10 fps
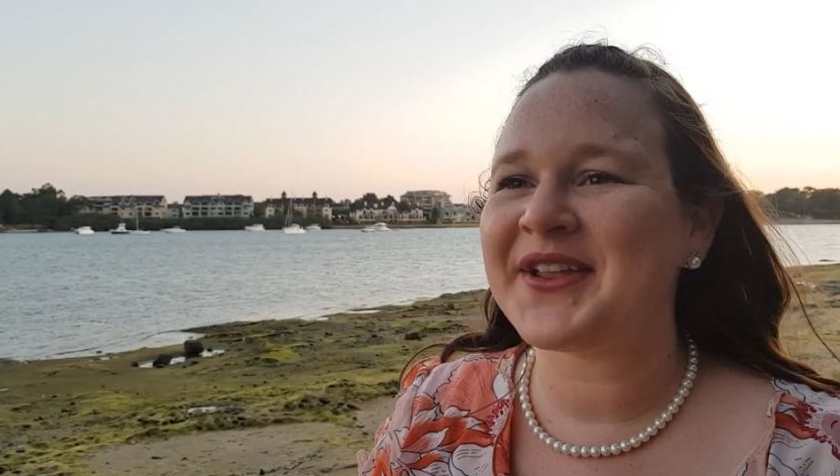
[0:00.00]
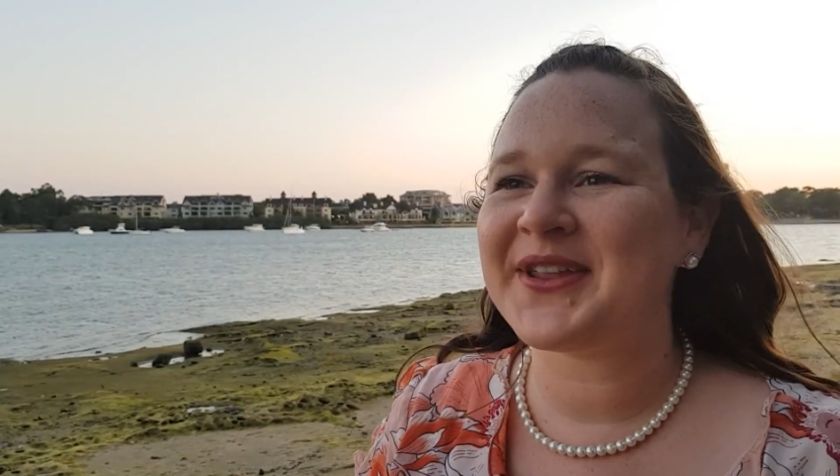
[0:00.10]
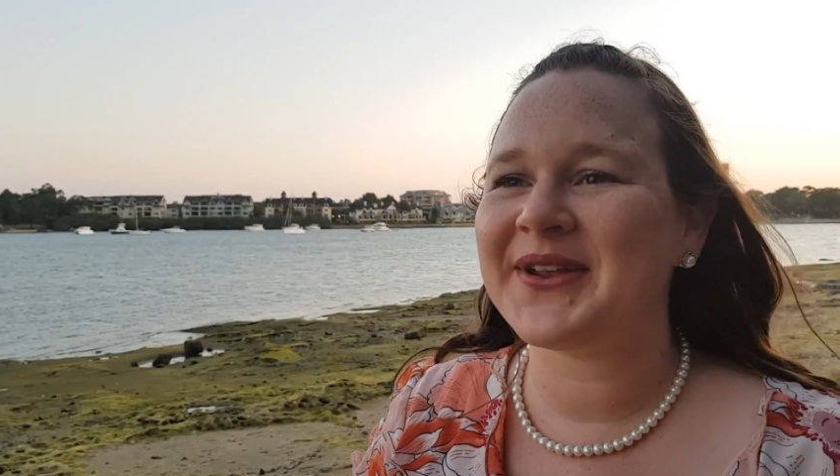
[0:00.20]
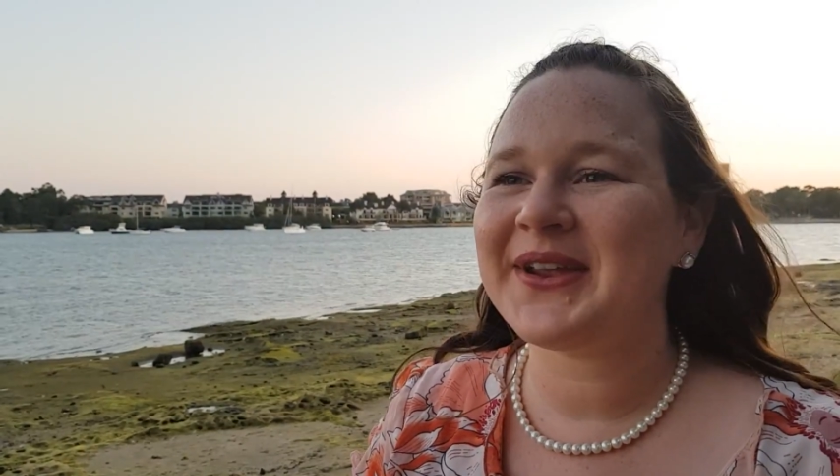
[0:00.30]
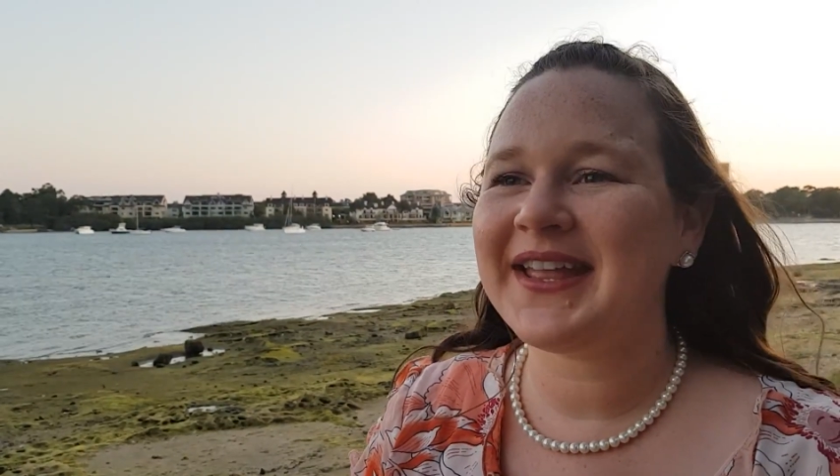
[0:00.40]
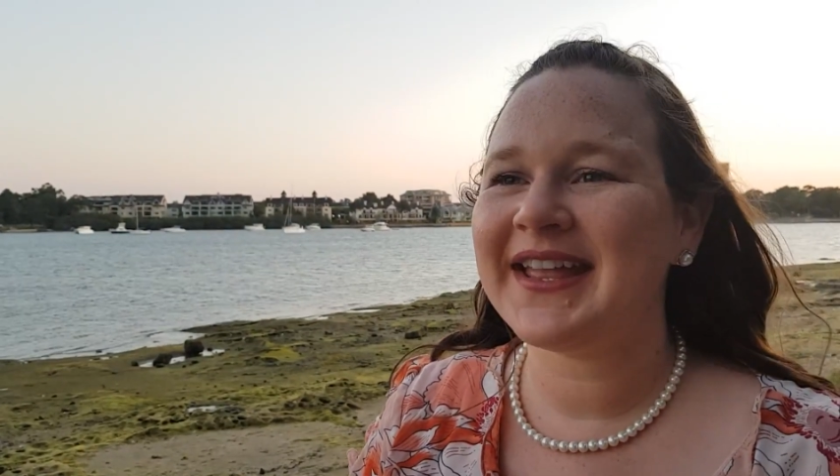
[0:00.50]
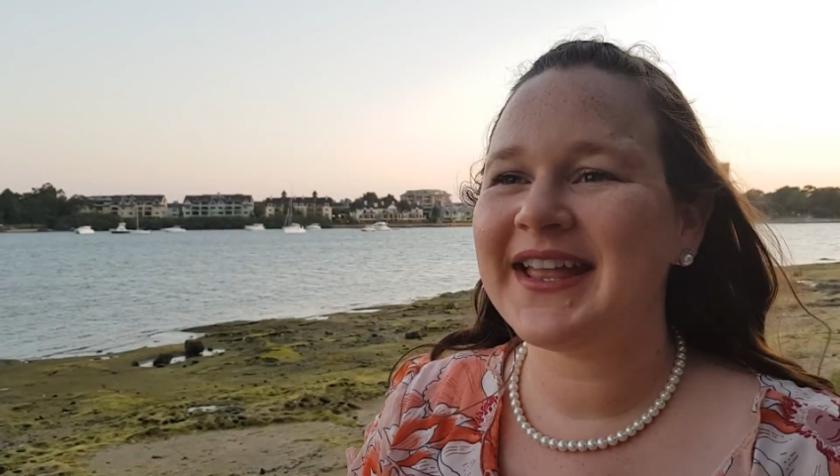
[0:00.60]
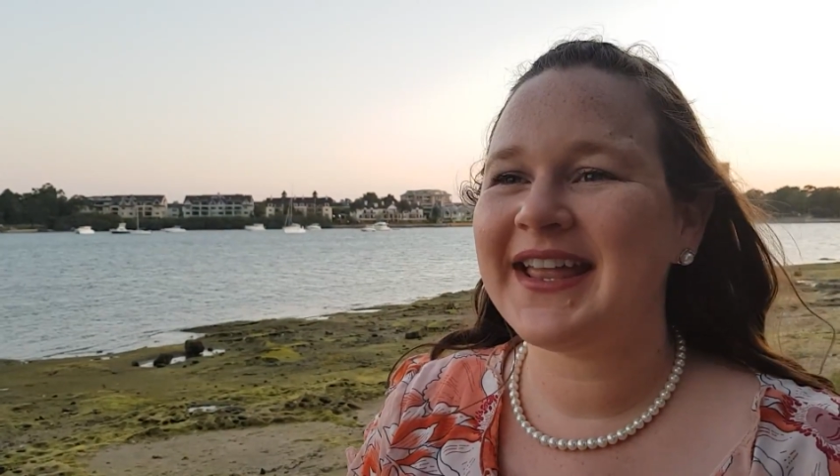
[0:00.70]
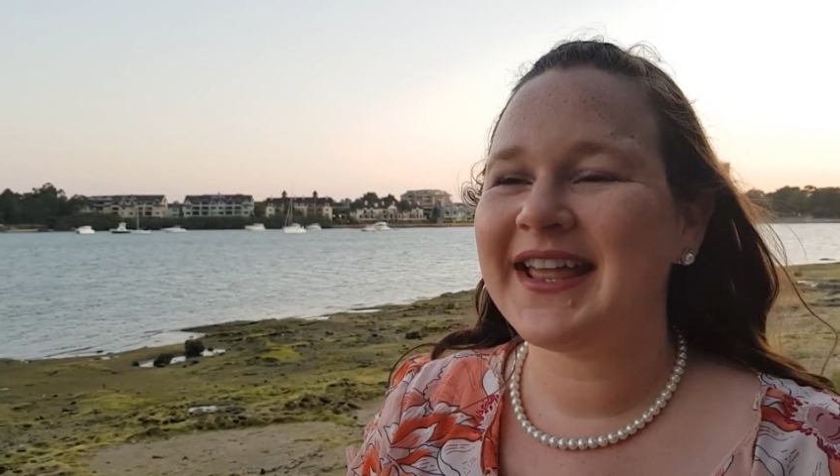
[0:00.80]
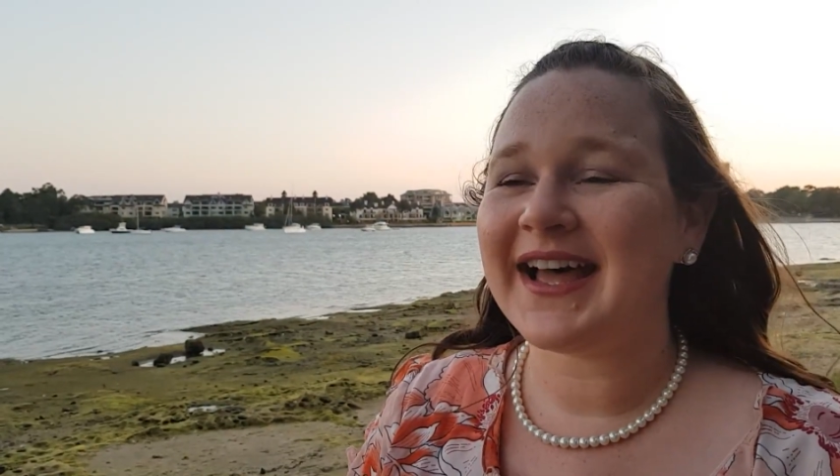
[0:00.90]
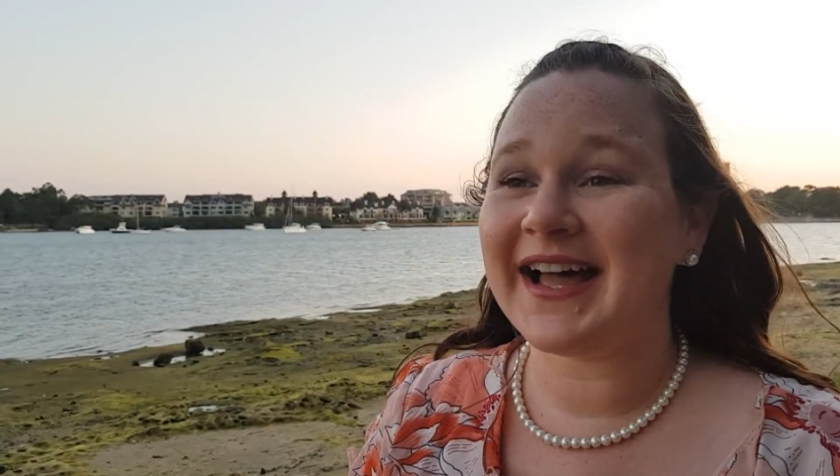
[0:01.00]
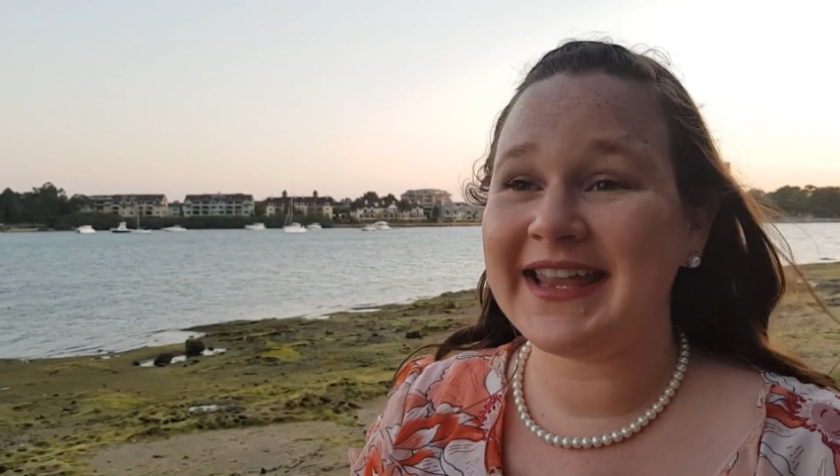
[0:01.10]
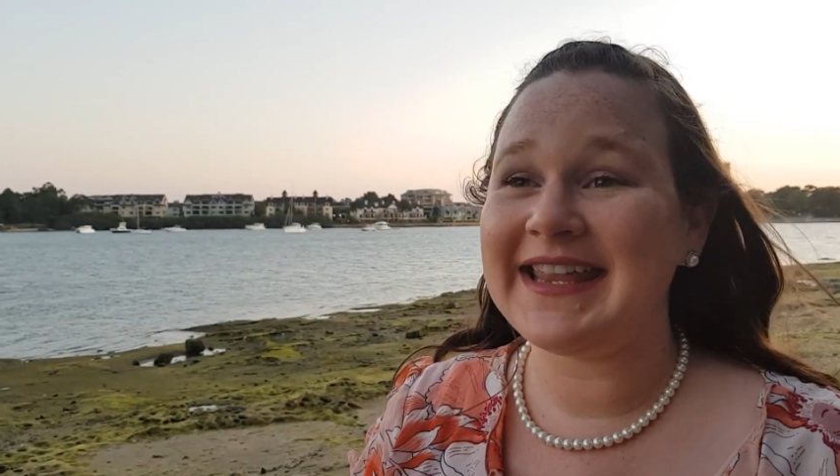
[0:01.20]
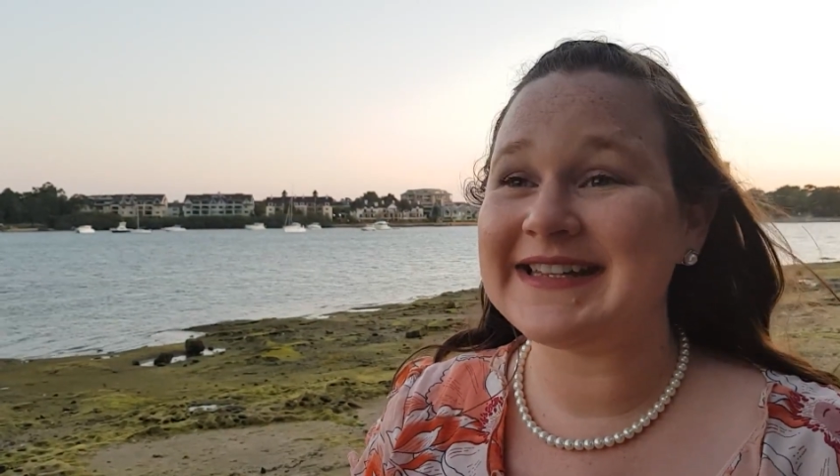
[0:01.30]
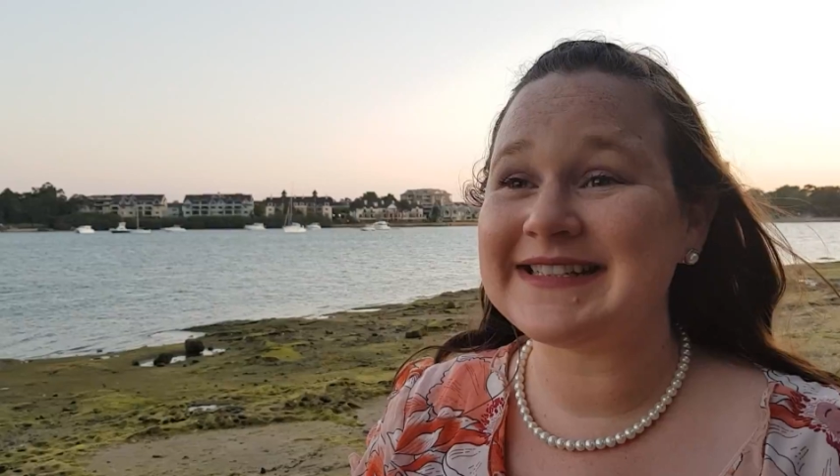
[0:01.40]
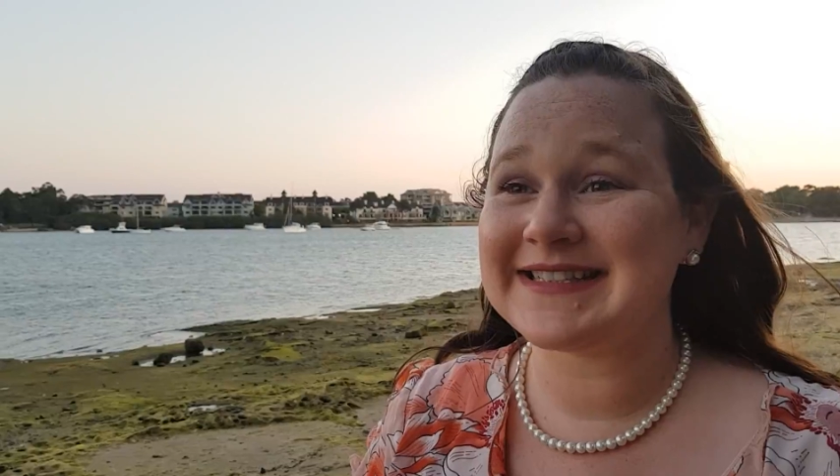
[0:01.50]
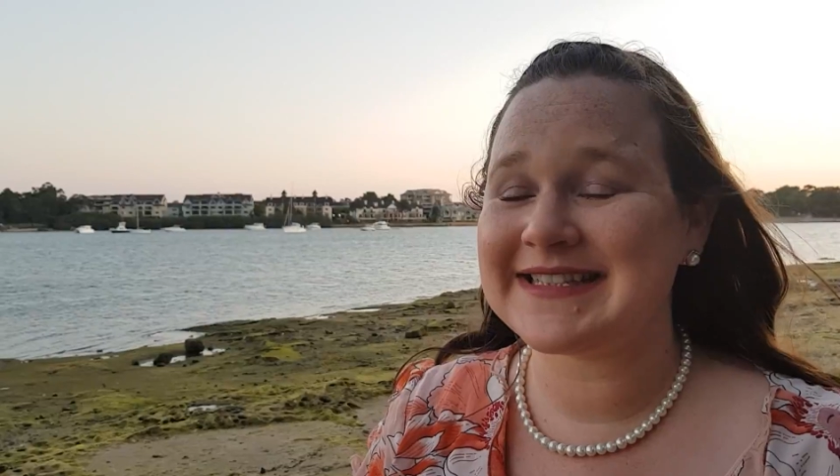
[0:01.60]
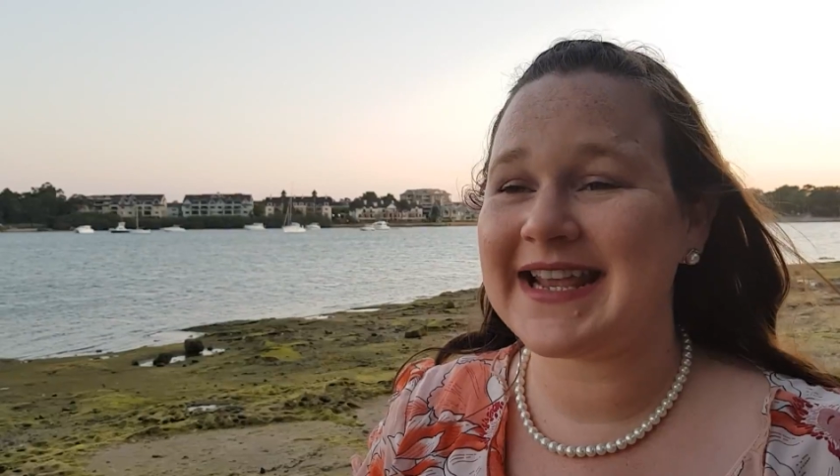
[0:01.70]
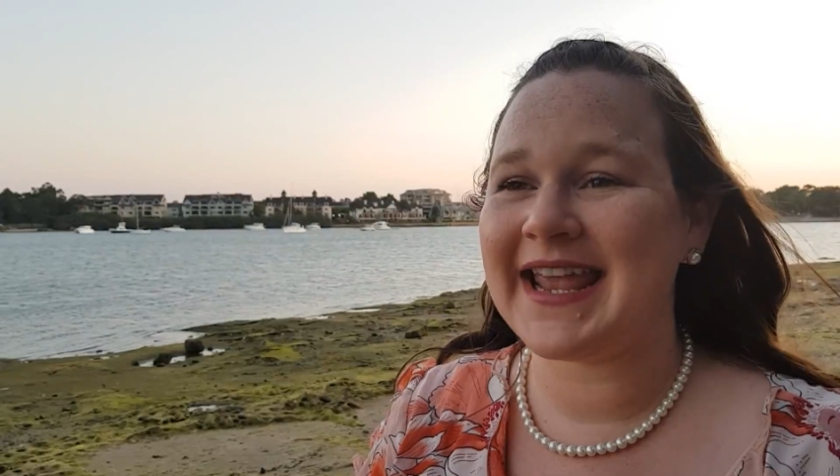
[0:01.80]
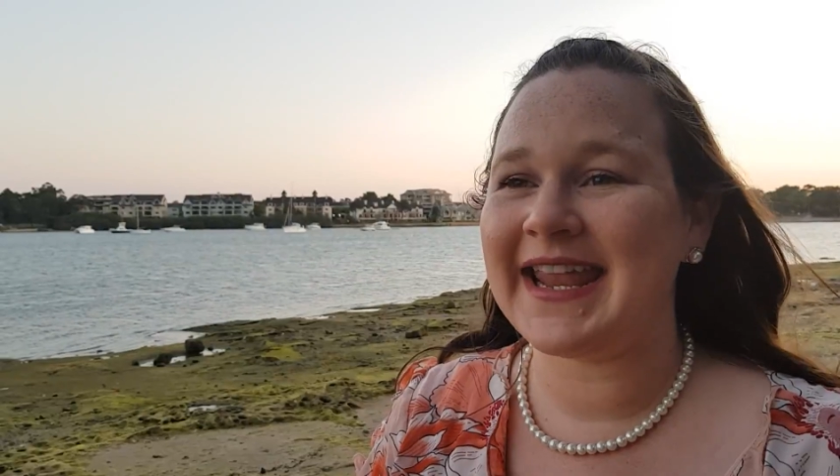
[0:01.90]
you are here to
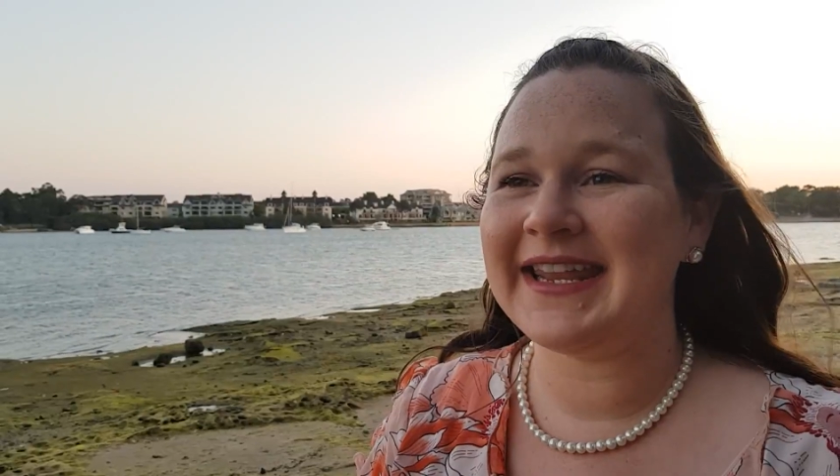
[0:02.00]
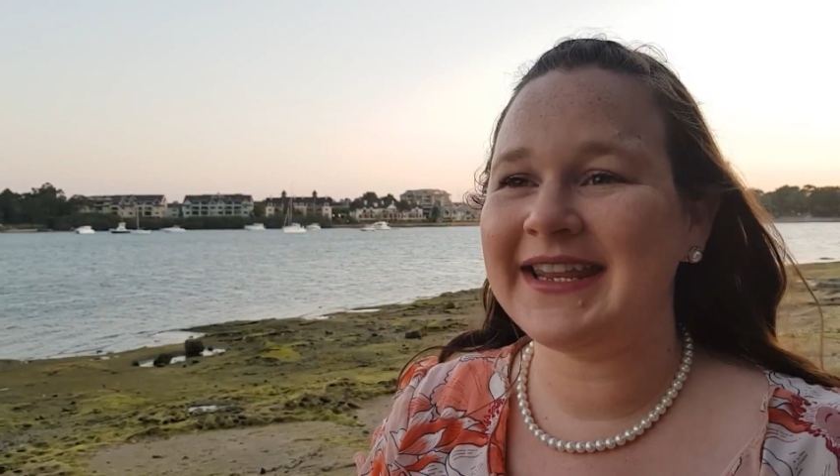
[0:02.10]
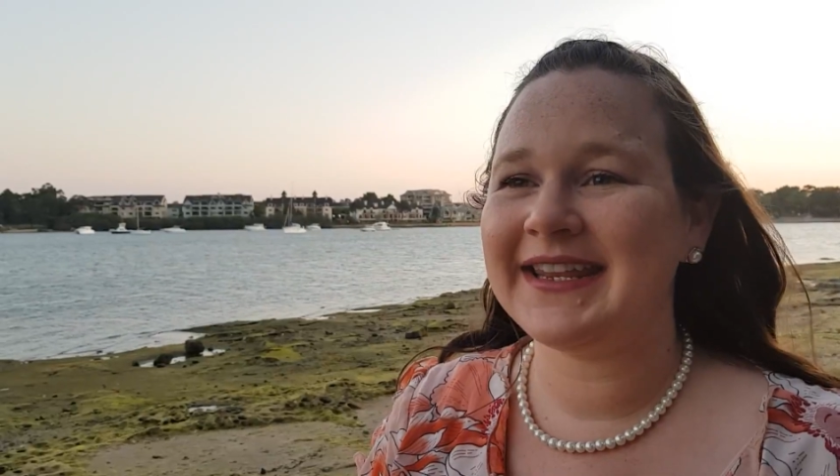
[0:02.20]
stay.